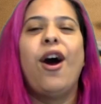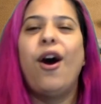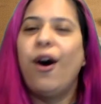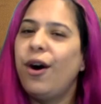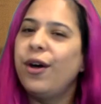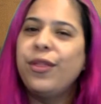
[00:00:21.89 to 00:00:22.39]

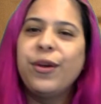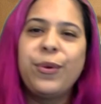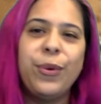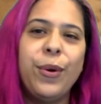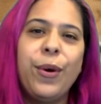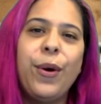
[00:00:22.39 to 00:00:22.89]
all the
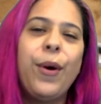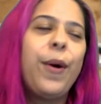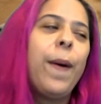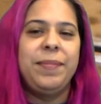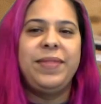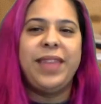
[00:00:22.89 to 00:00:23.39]
cool
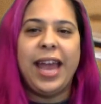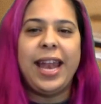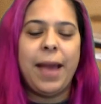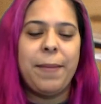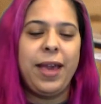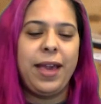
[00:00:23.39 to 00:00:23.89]

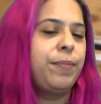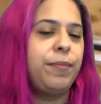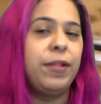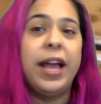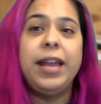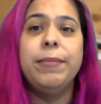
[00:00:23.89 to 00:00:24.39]
dynamic
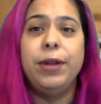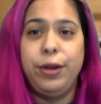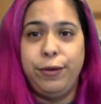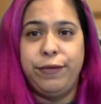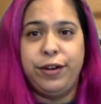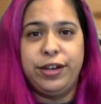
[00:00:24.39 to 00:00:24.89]
plane
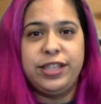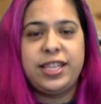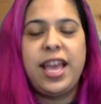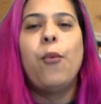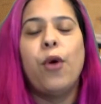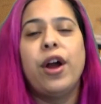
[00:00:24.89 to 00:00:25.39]
maneuvers
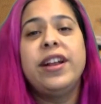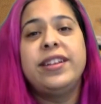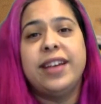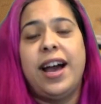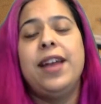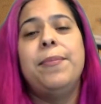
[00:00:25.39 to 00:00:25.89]
were
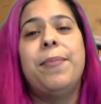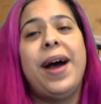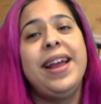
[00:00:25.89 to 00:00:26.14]
done by